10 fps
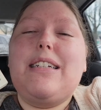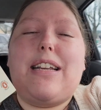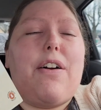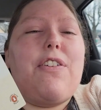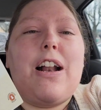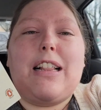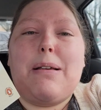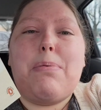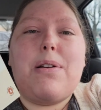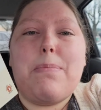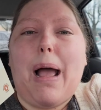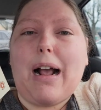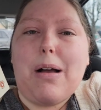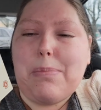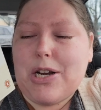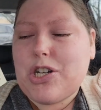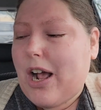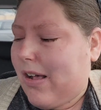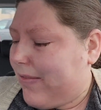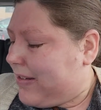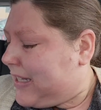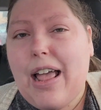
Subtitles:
definitely put it back on my shelves.